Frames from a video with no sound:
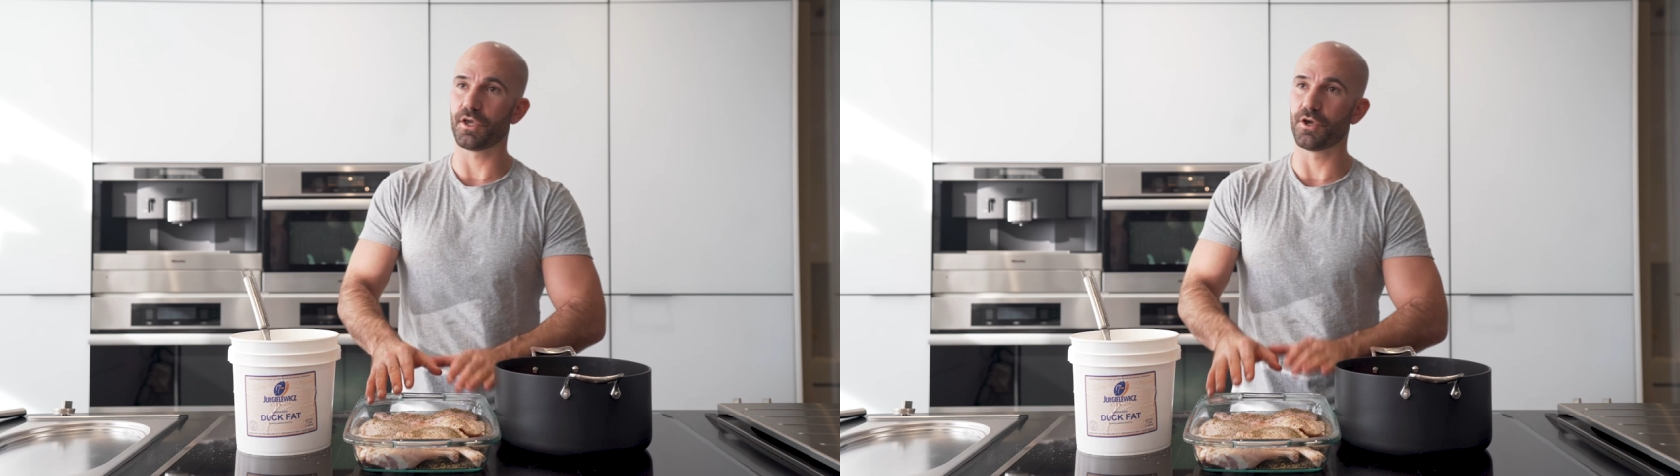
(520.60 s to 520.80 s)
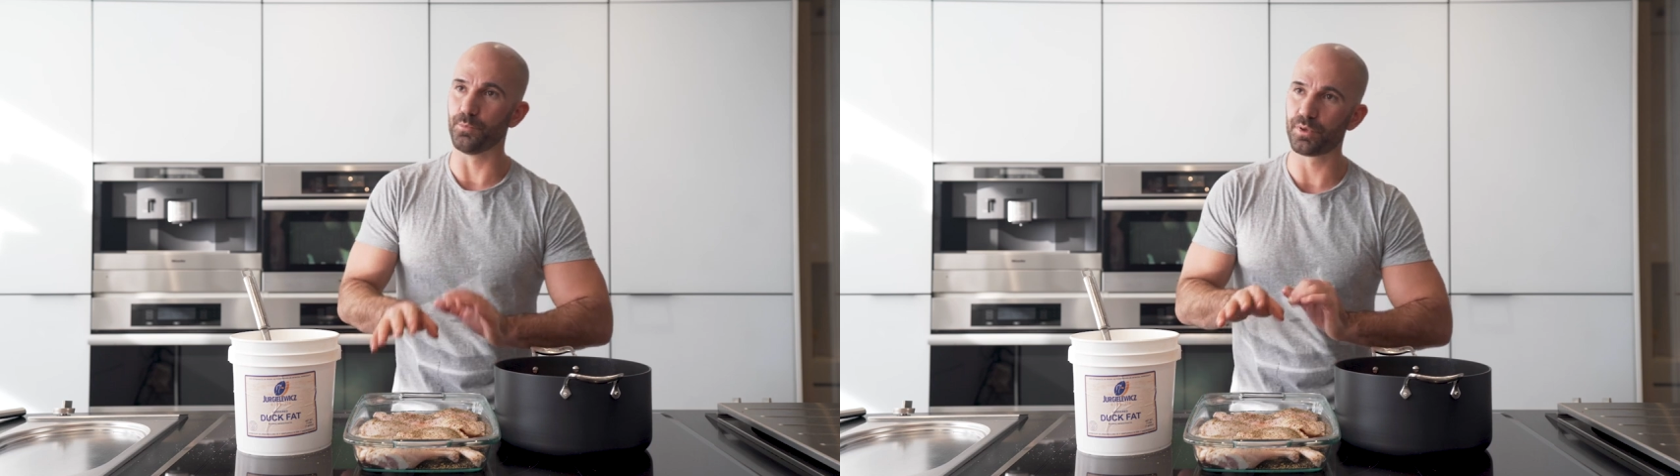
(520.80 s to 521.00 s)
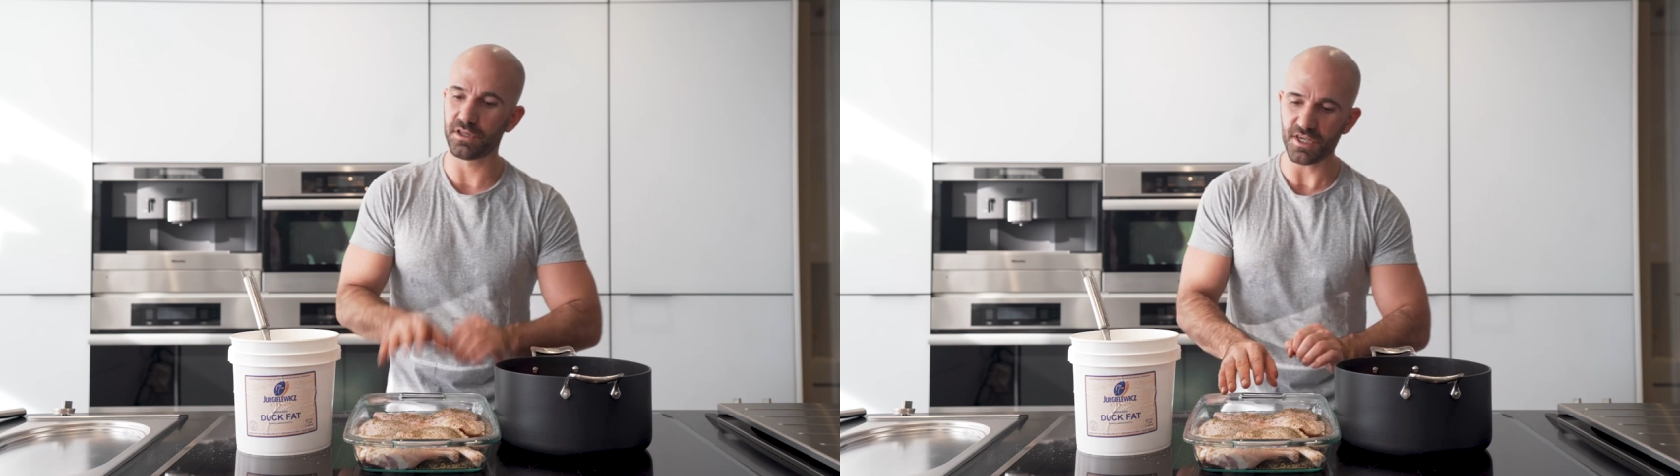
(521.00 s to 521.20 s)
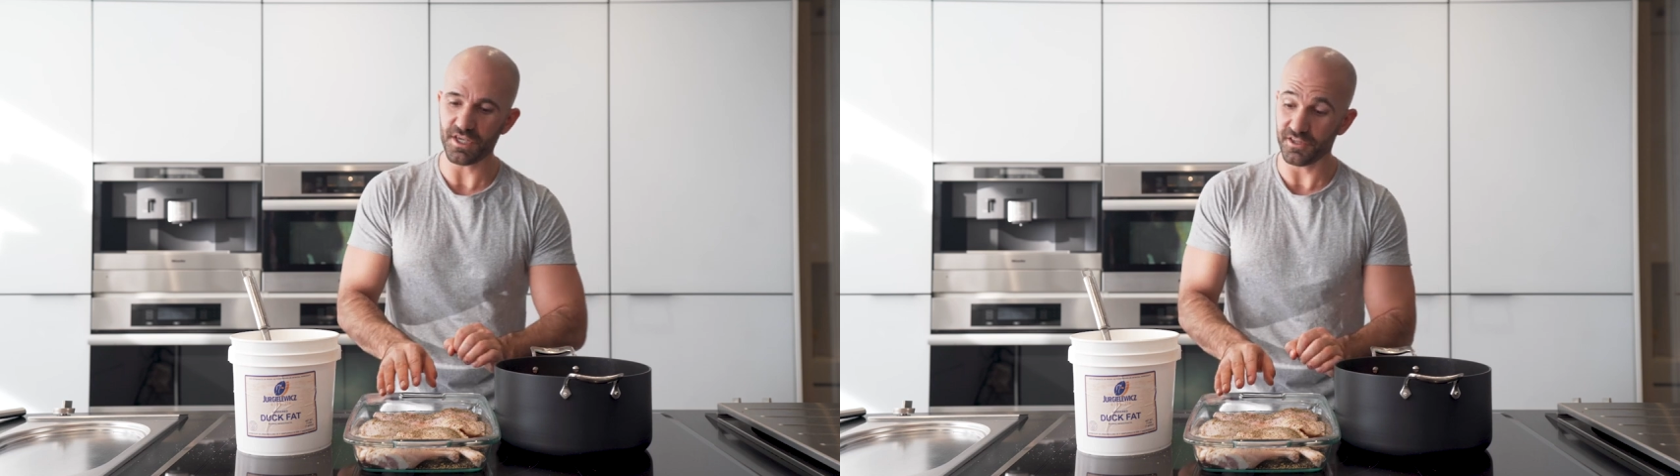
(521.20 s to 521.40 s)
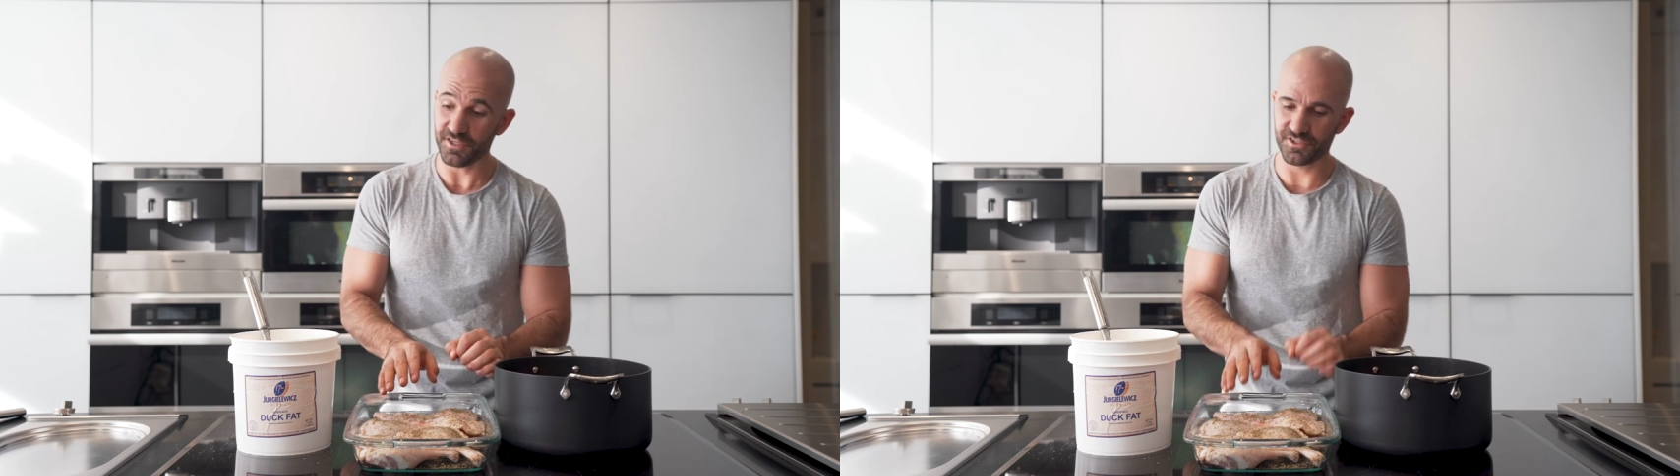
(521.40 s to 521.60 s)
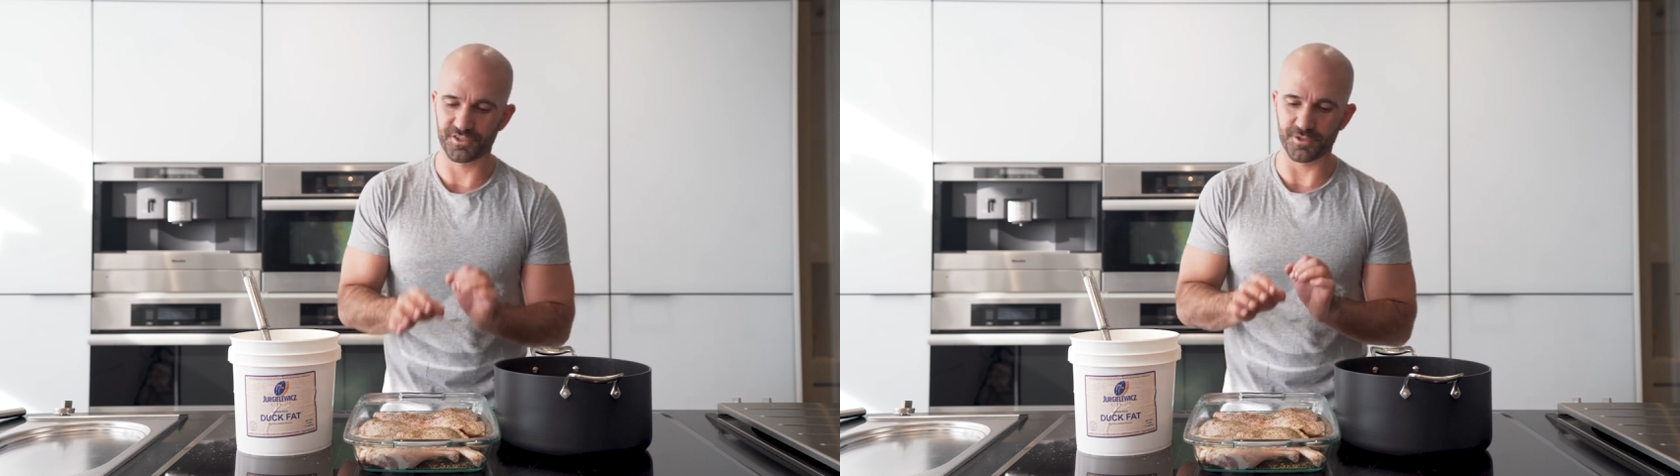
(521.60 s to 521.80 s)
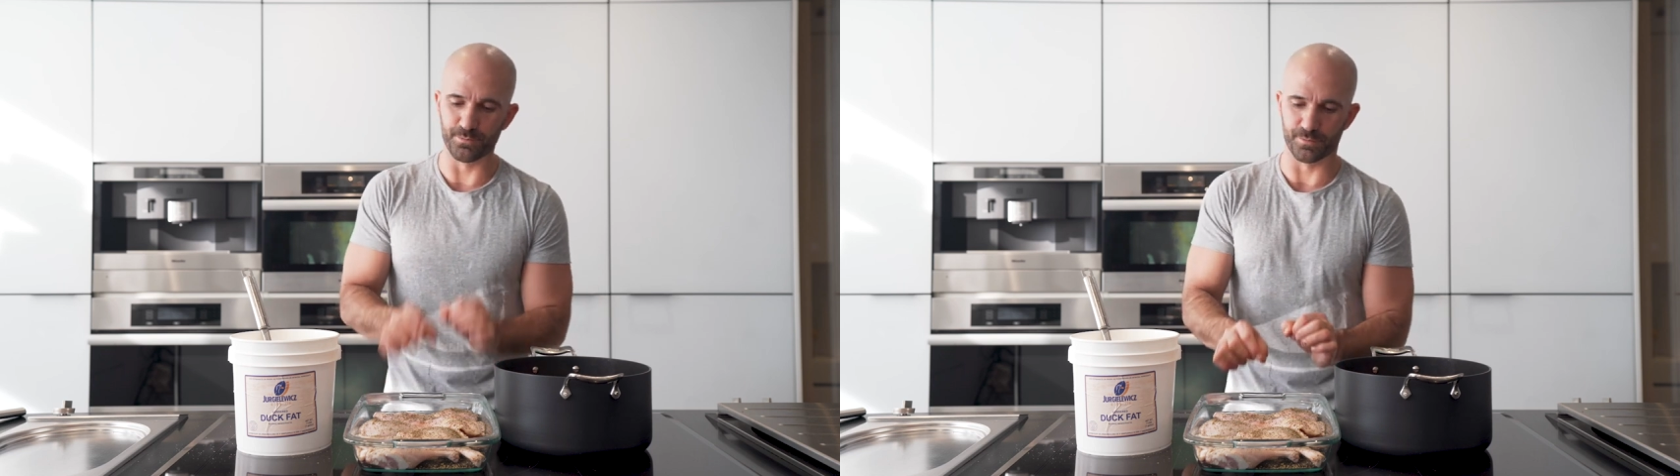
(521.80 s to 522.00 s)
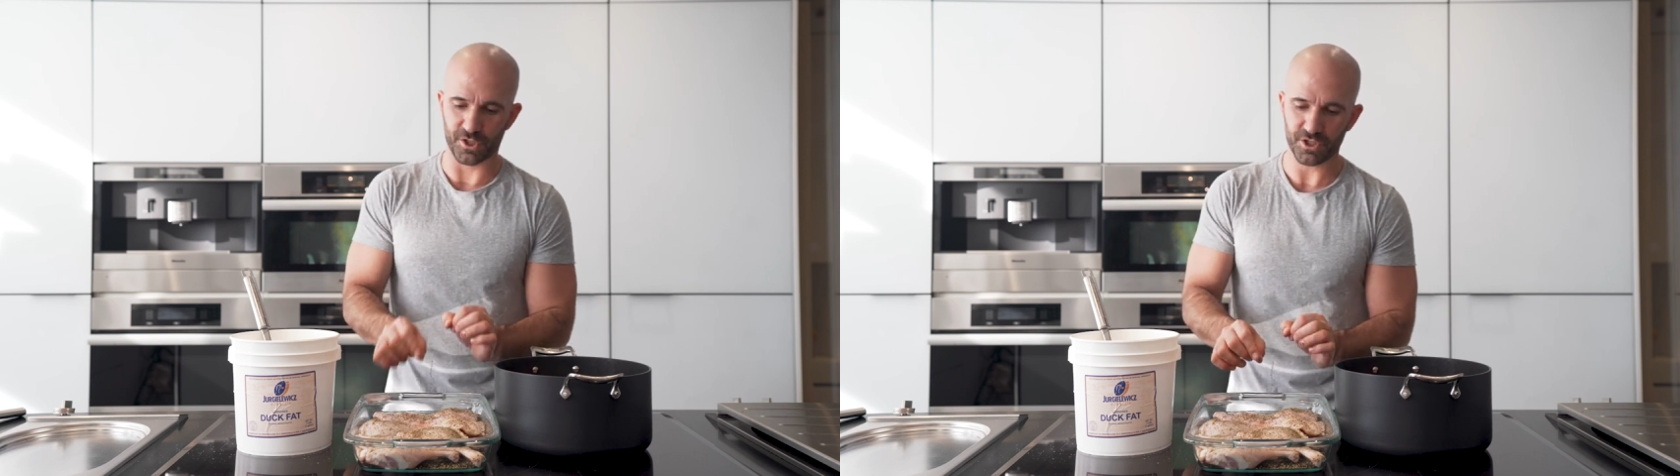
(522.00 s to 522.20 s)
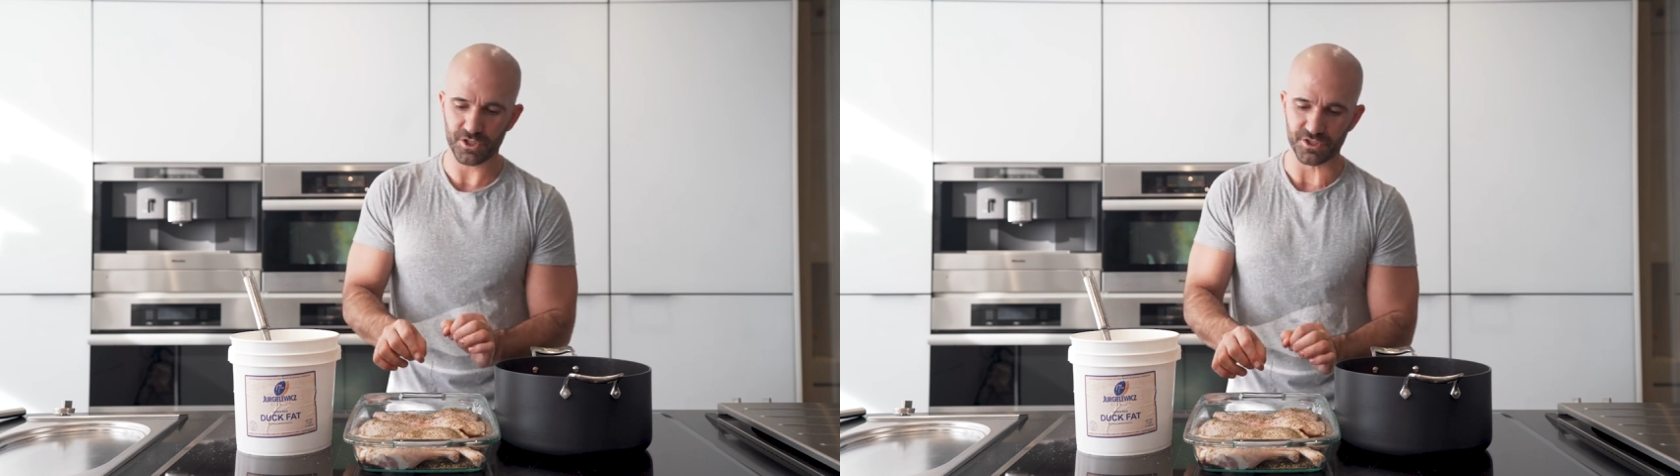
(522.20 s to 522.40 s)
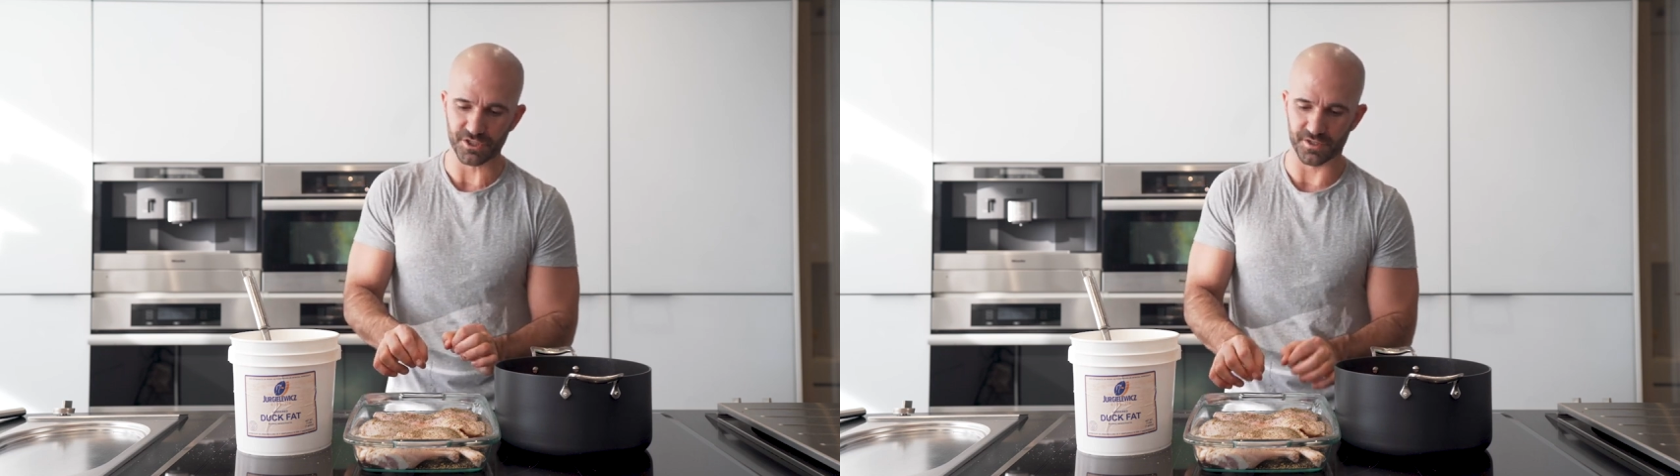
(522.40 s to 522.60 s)
and completely
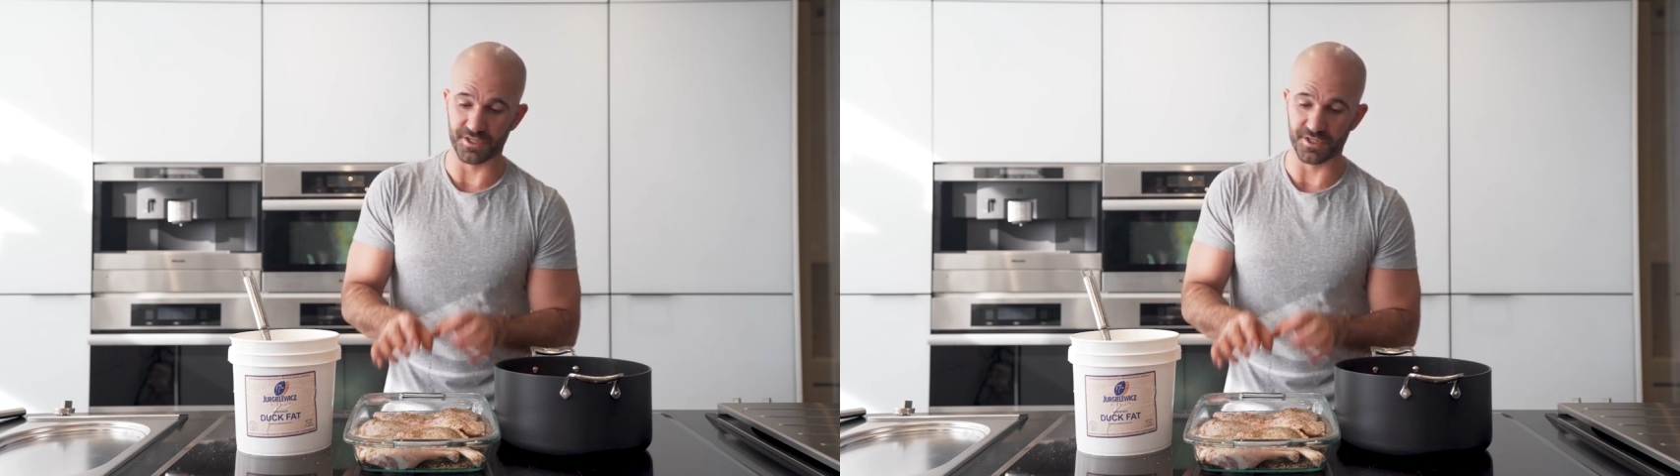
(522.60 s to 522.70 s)
submerge